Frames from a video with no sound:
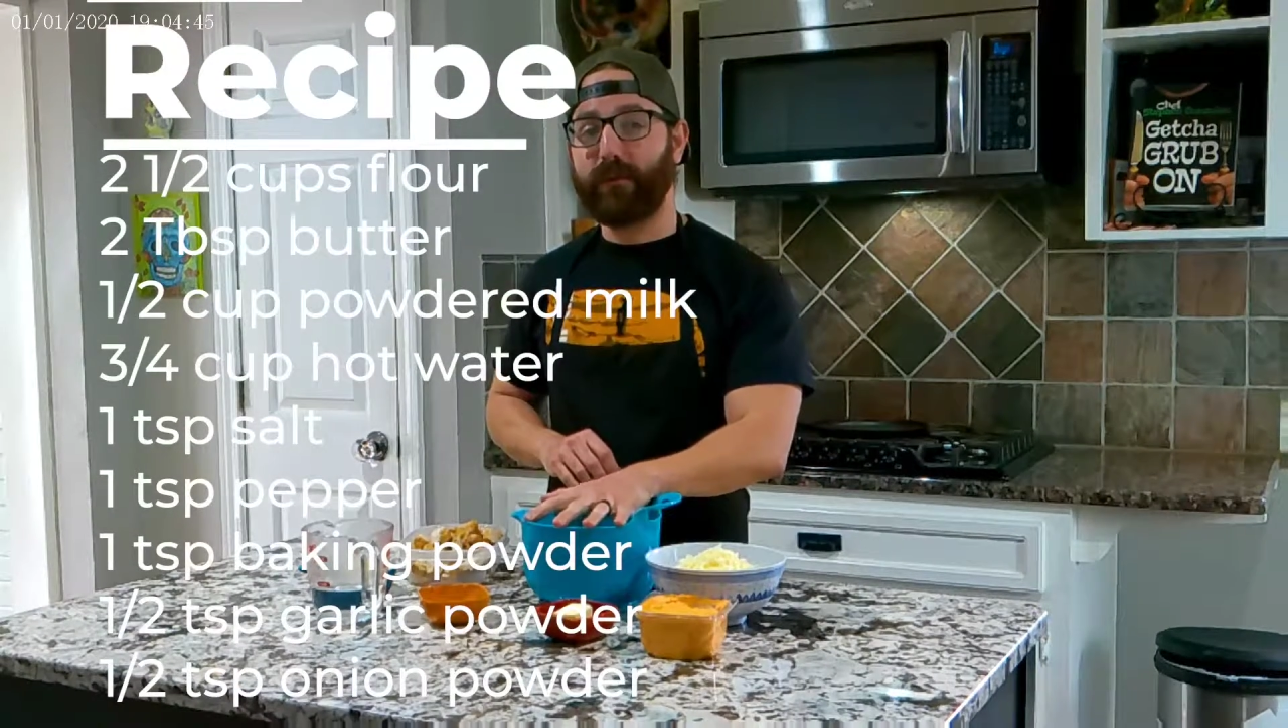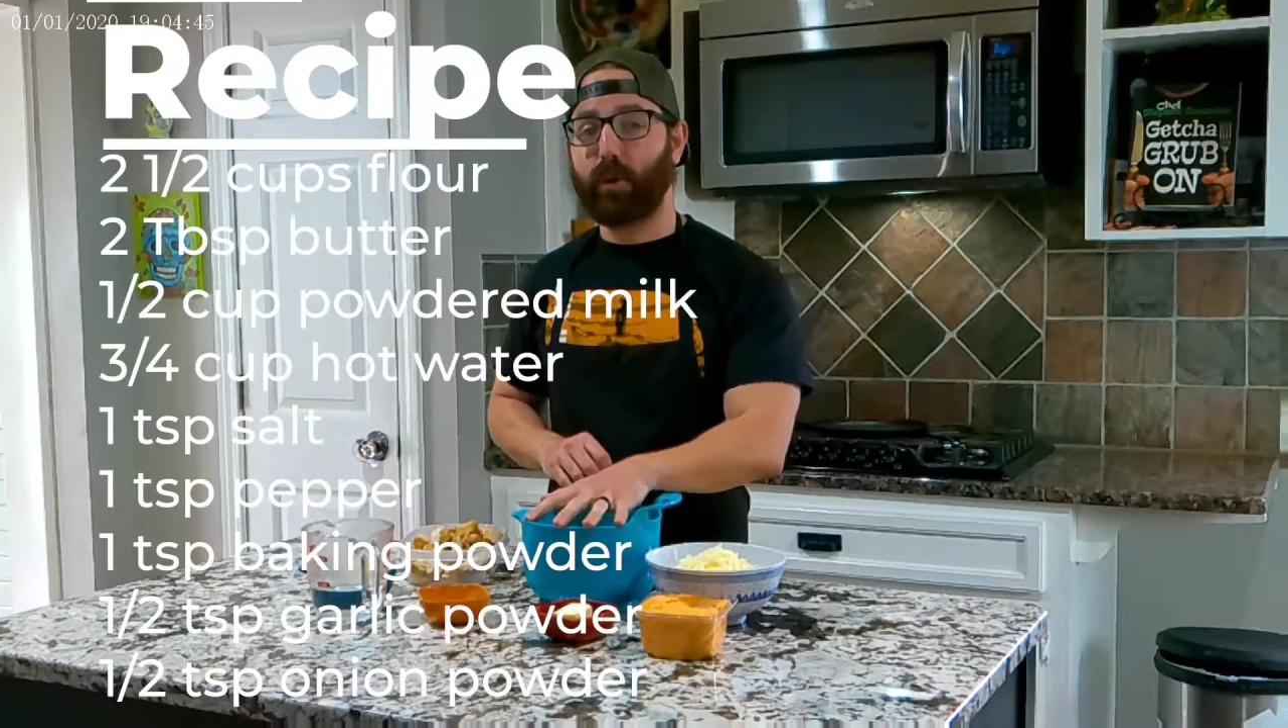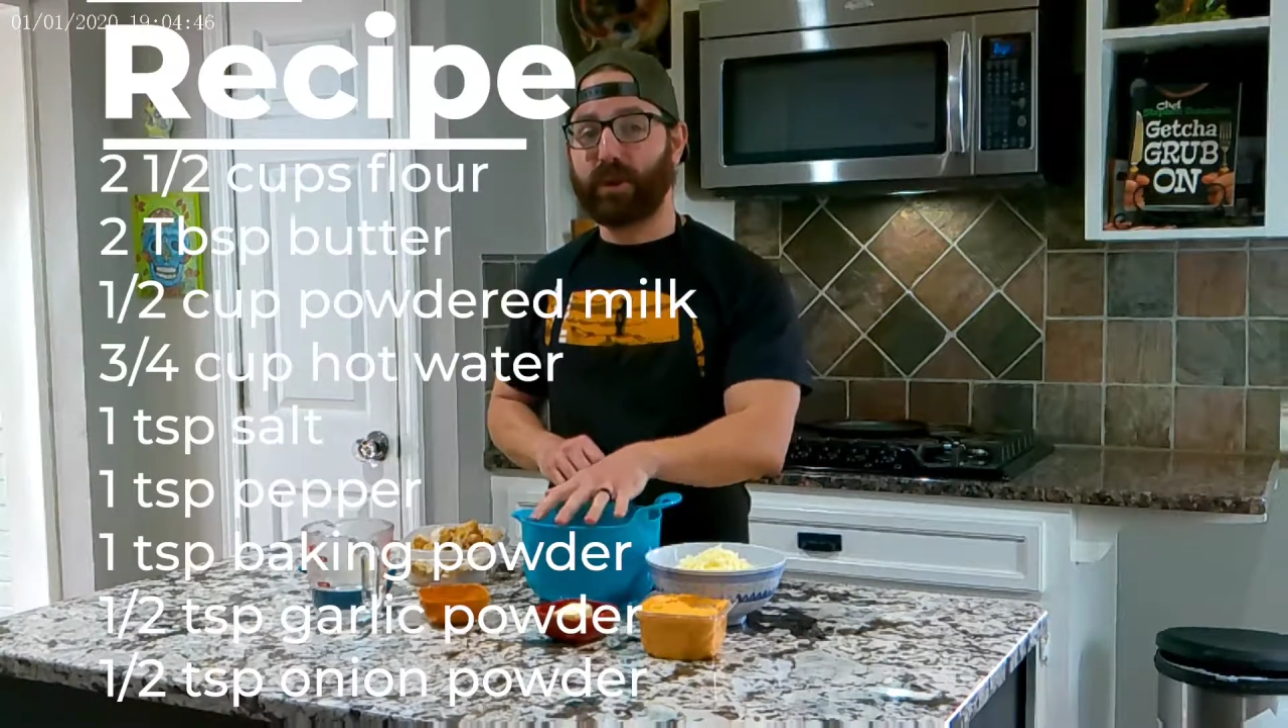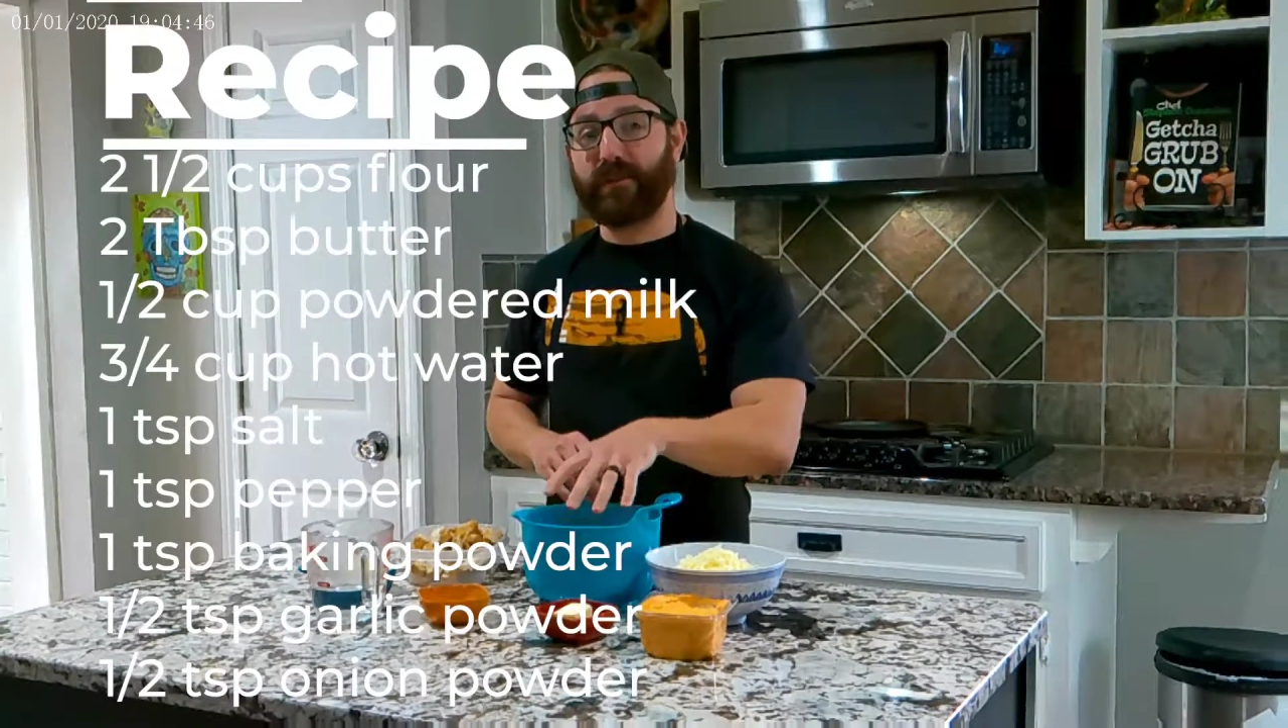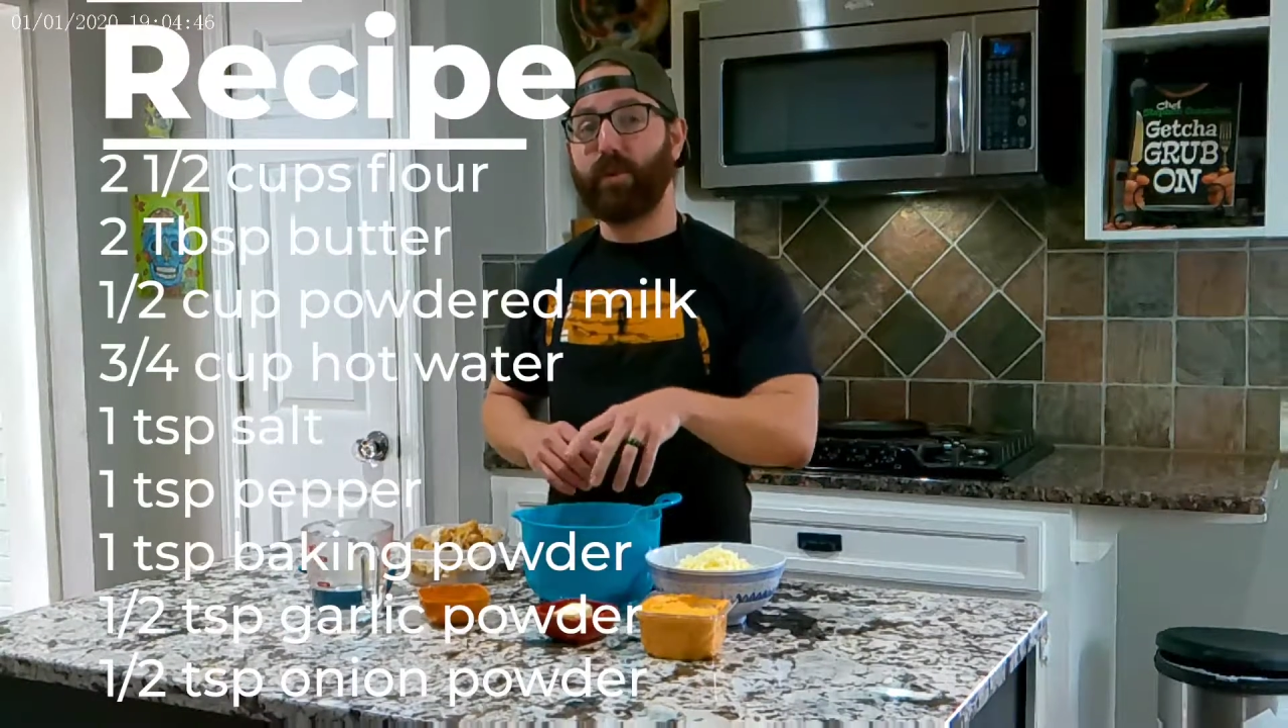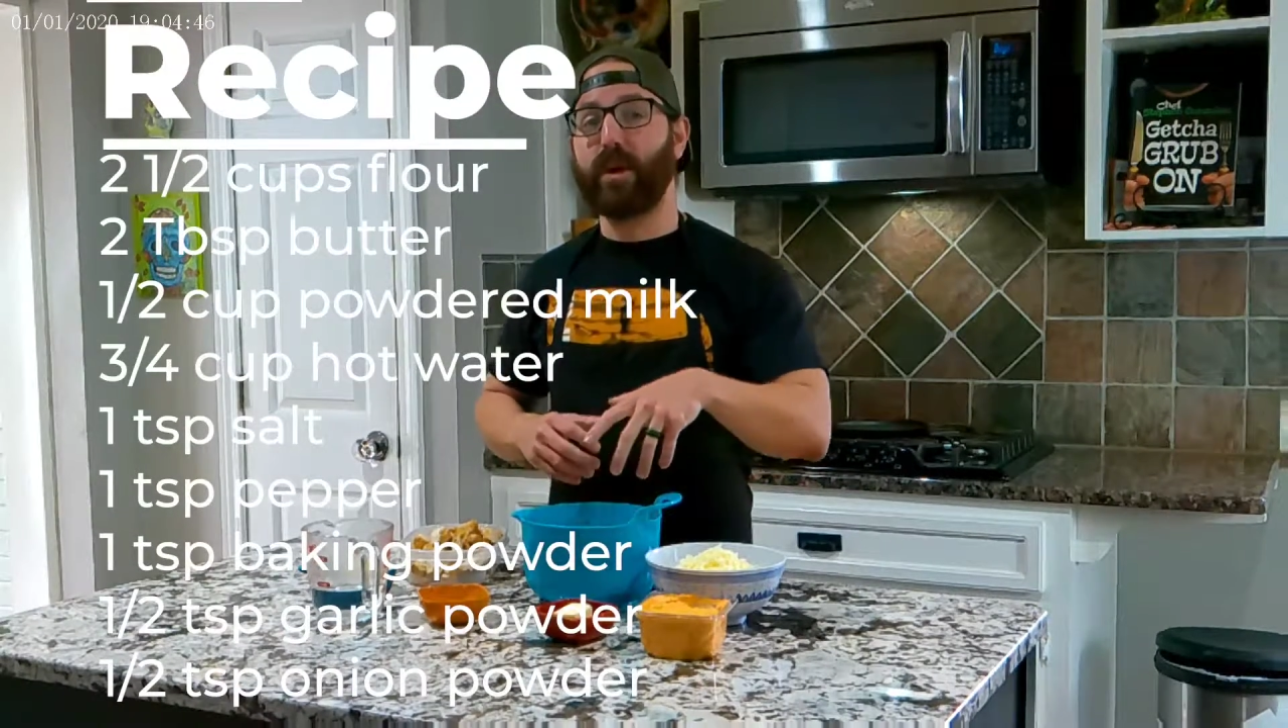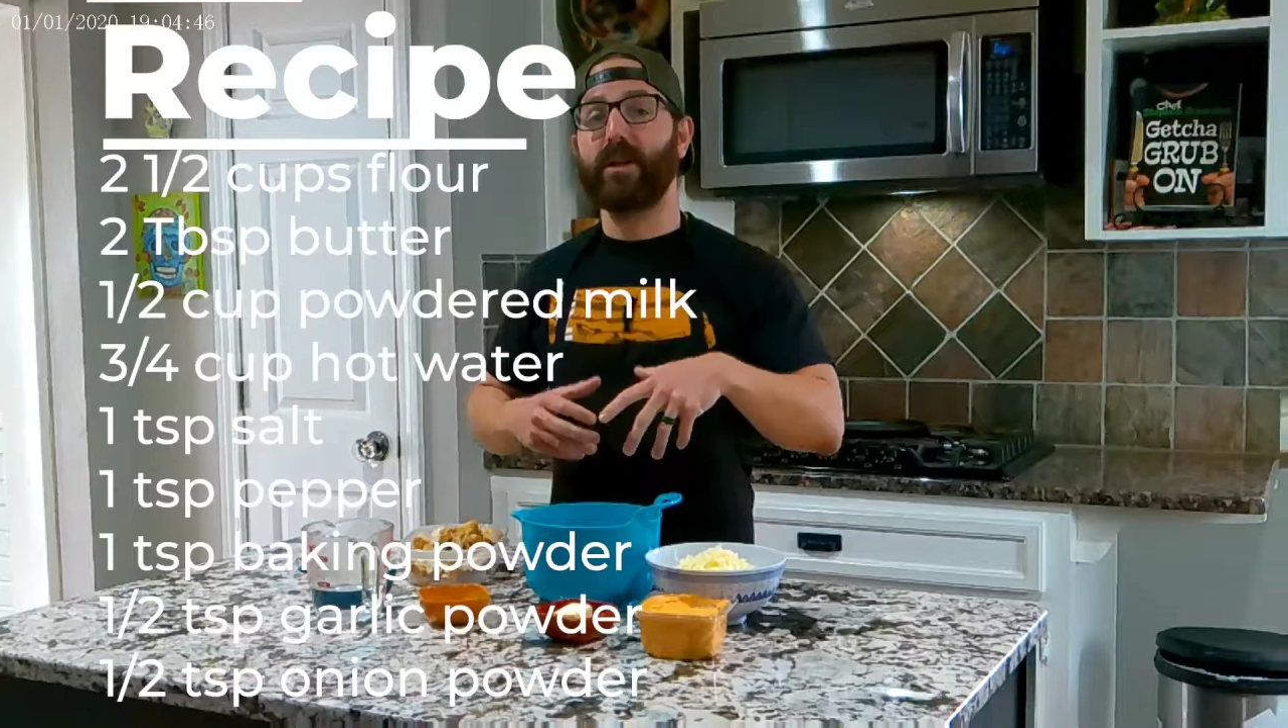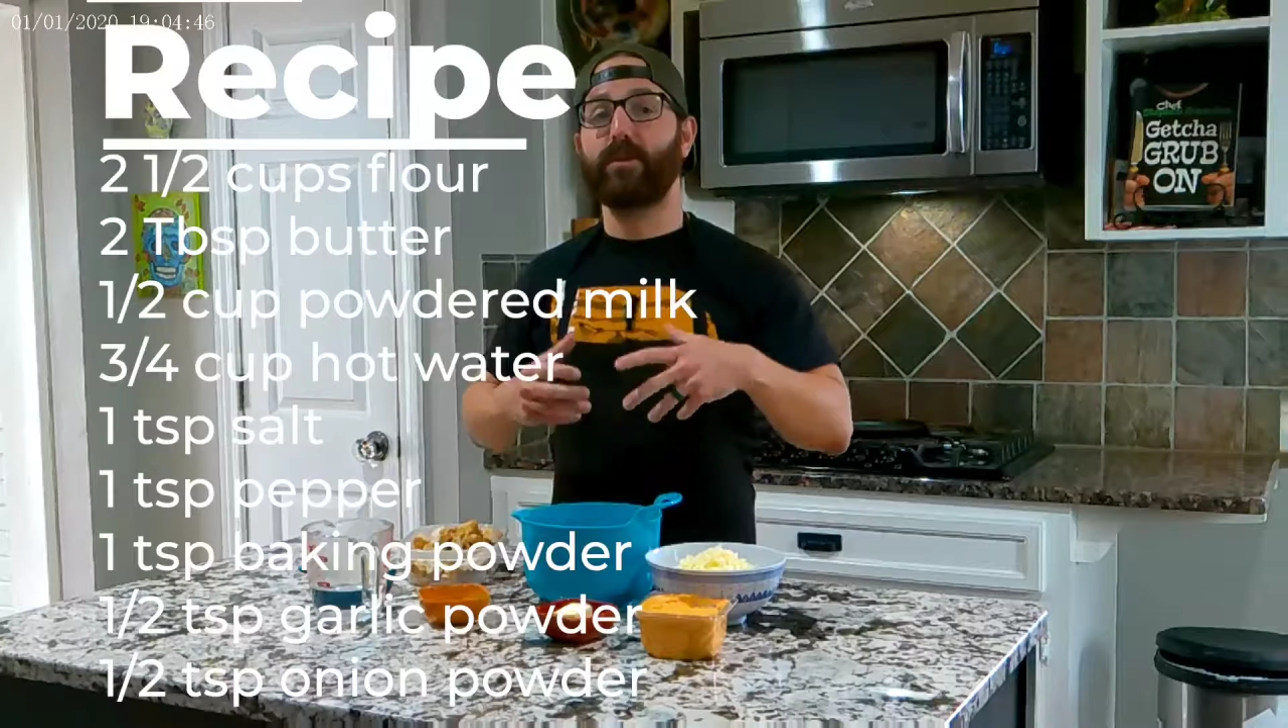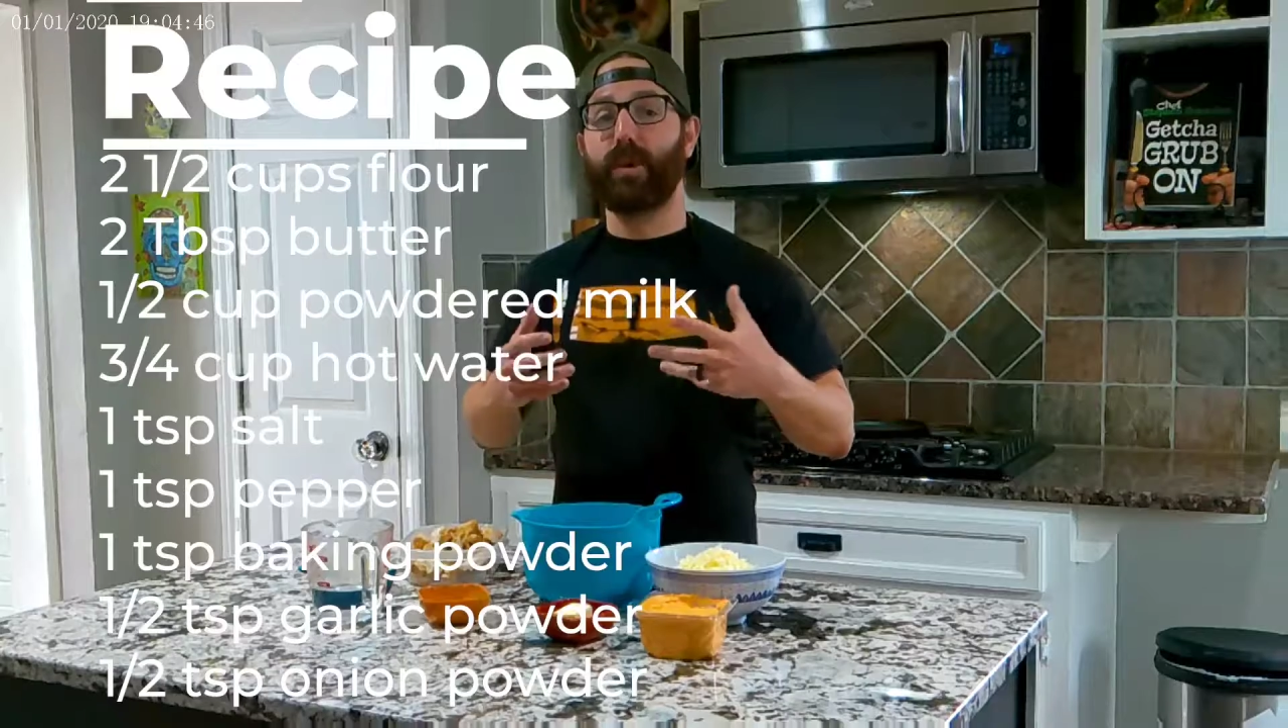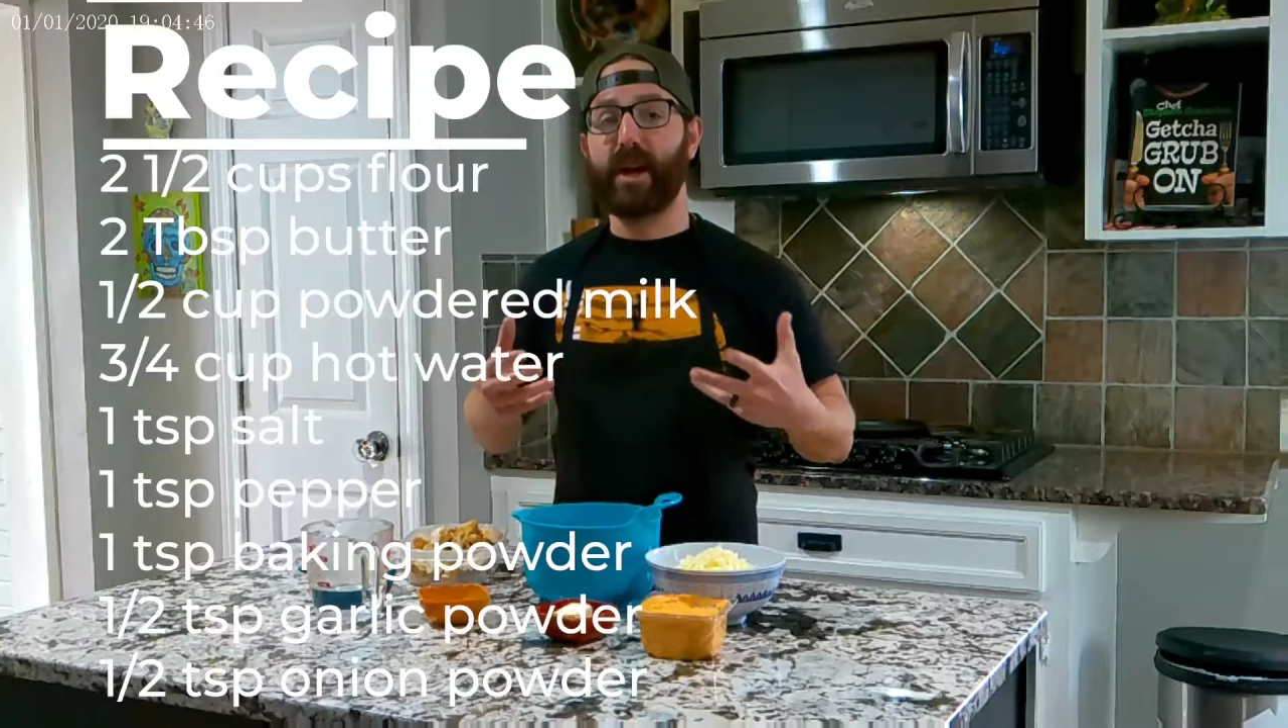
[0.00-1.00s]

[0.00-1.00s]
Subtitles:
Of course, if you want to use